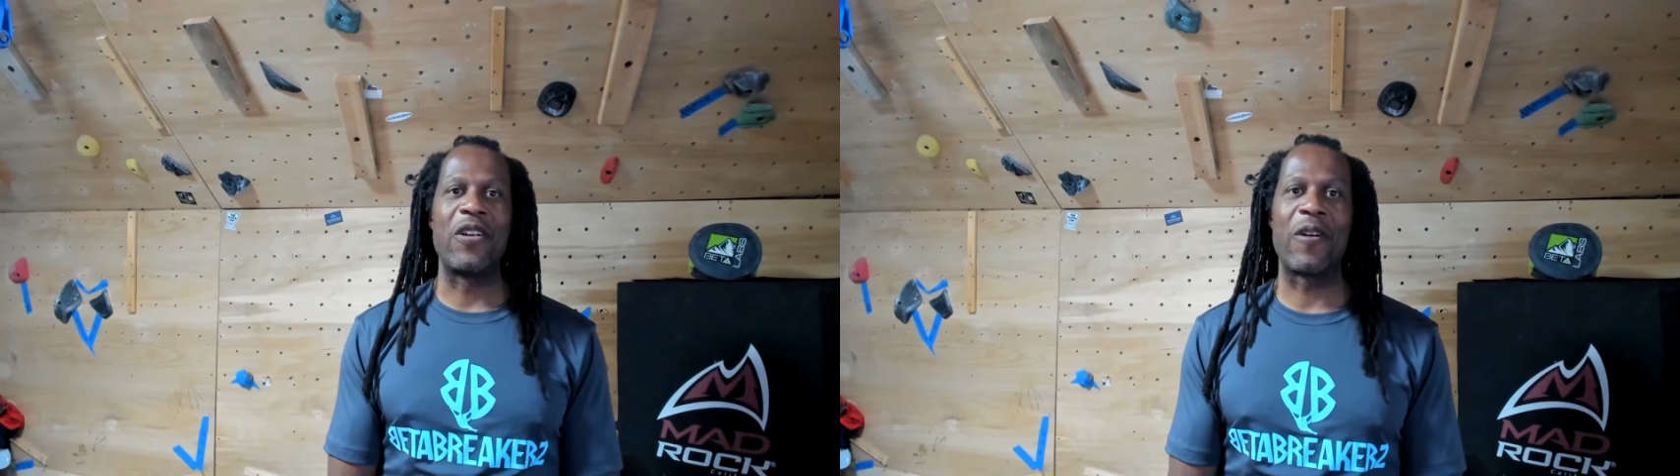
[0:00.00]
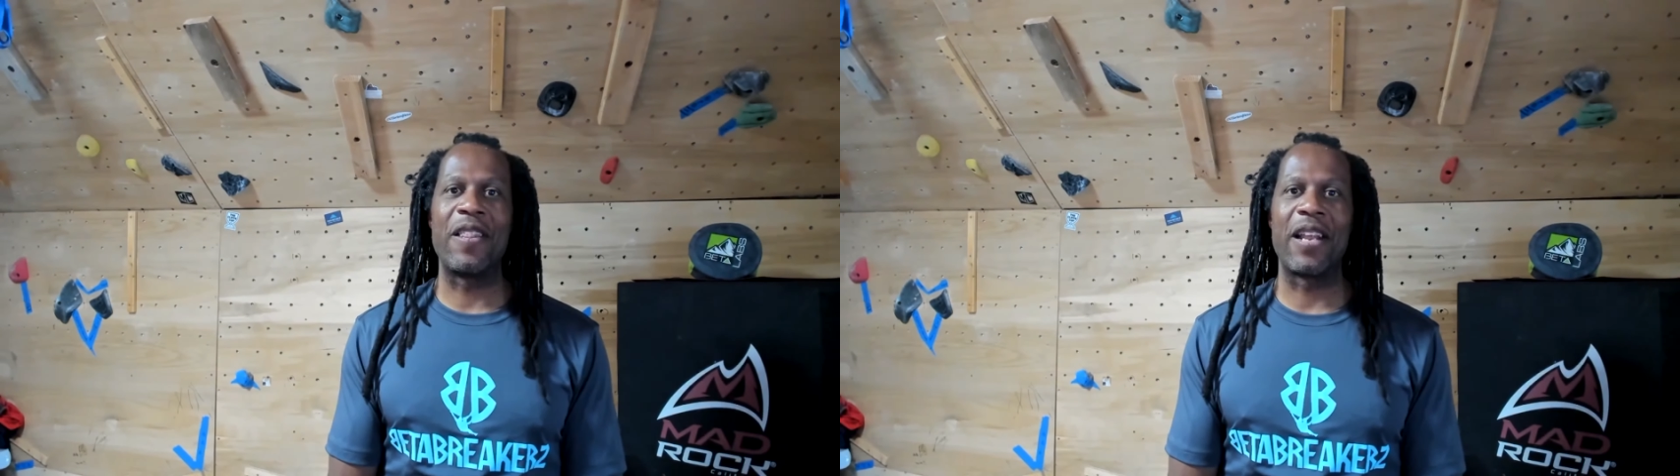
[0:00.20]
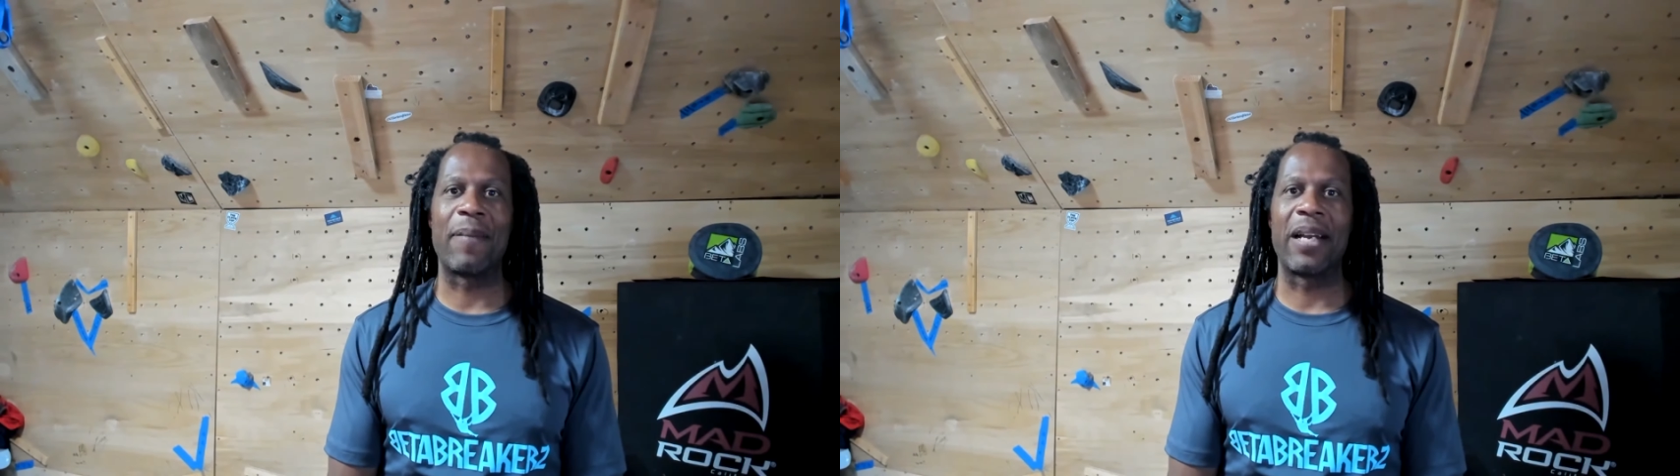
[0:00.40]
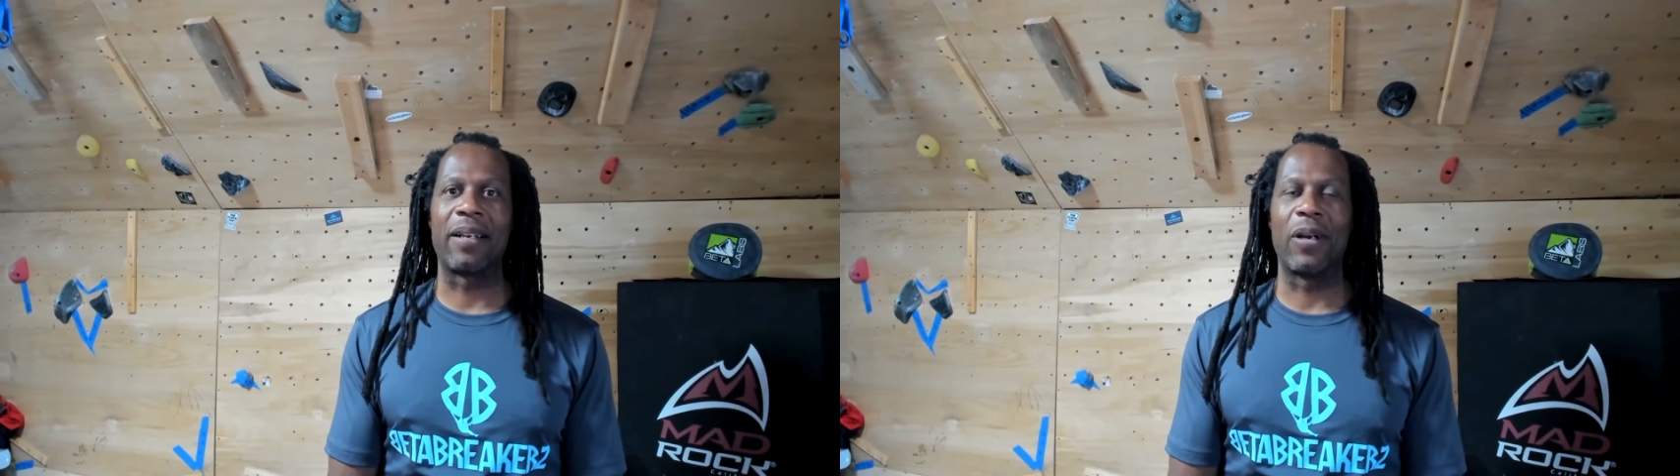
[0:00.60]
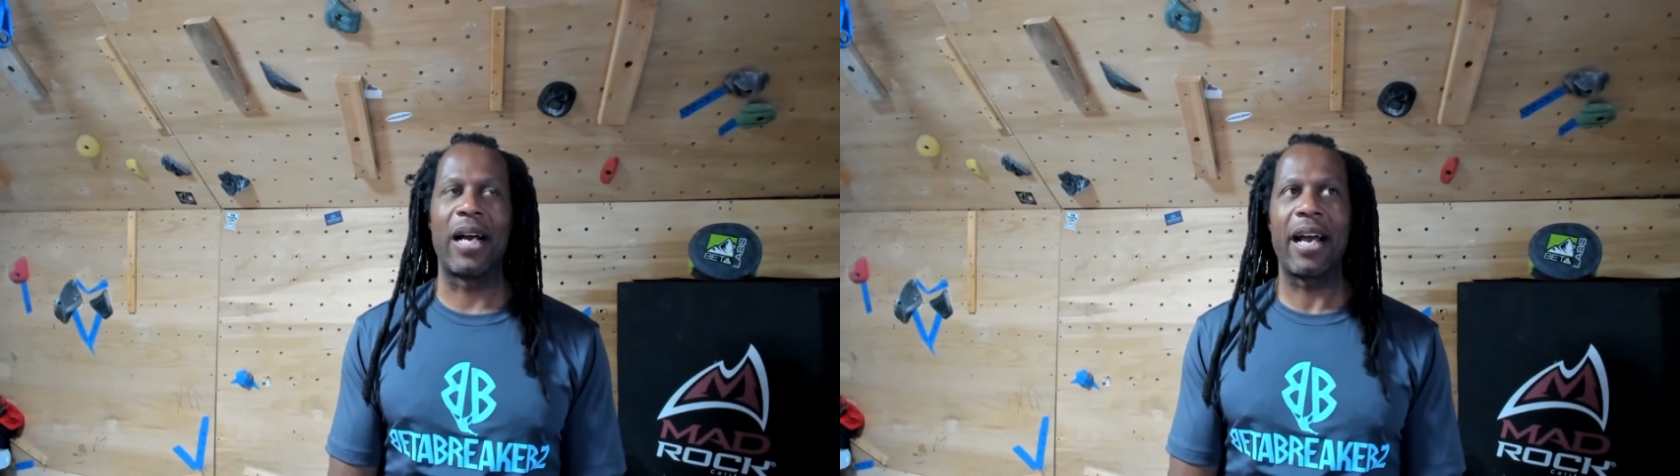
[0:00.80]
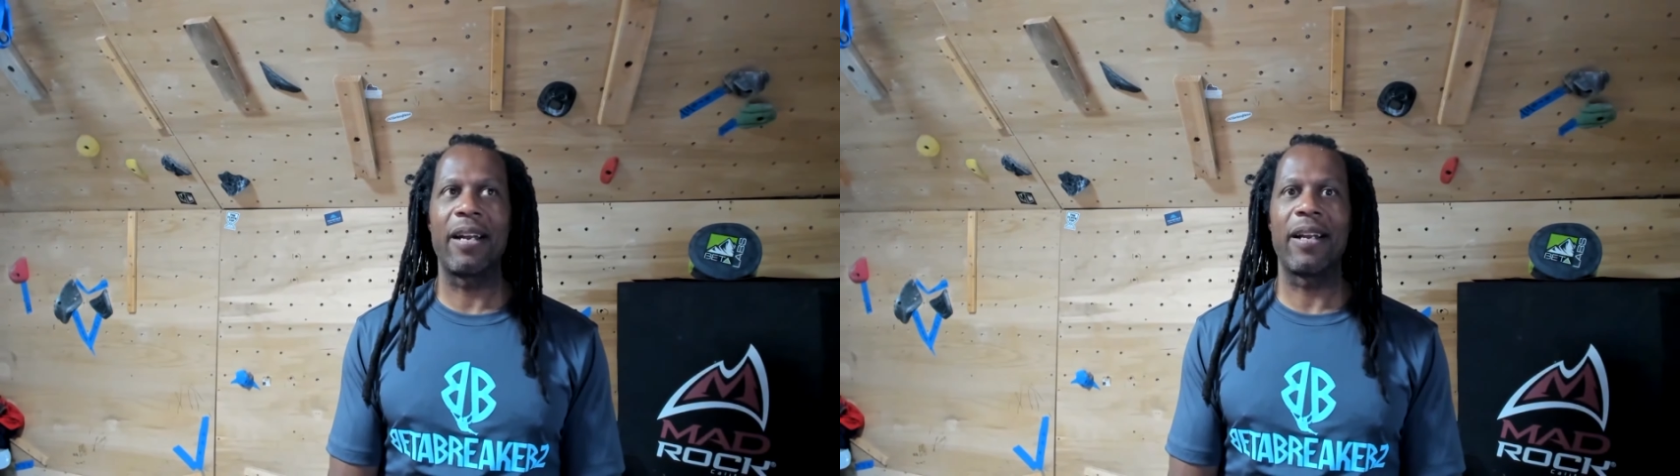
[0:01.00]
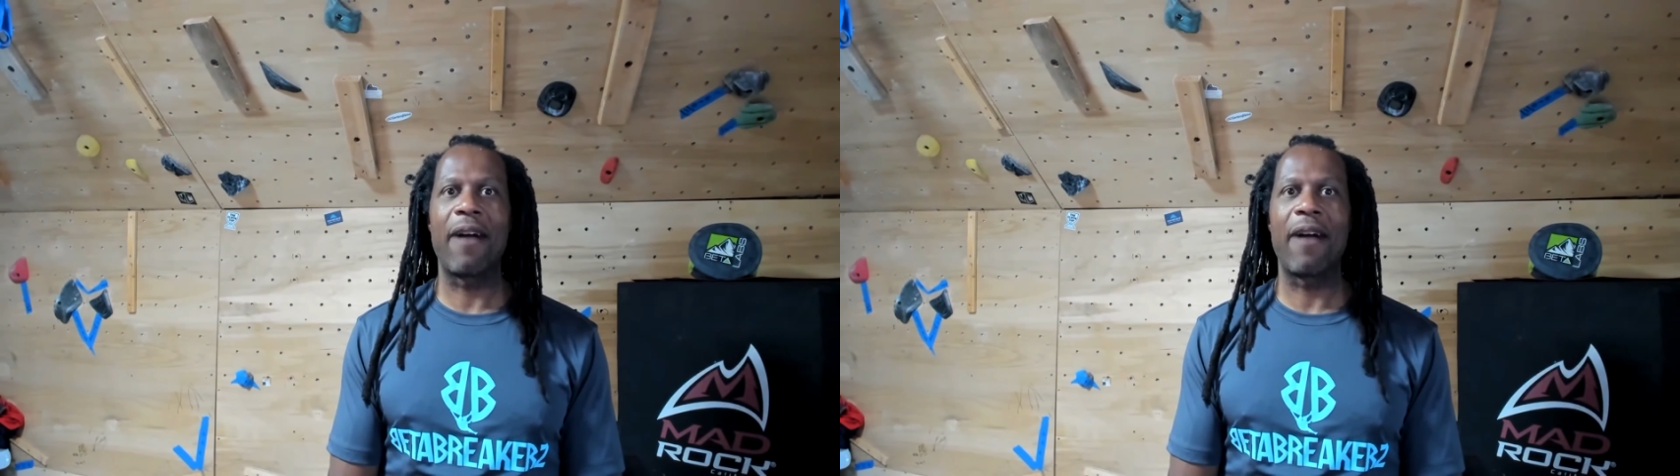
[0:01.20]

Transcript: when you're in there, I'm like, well, how did,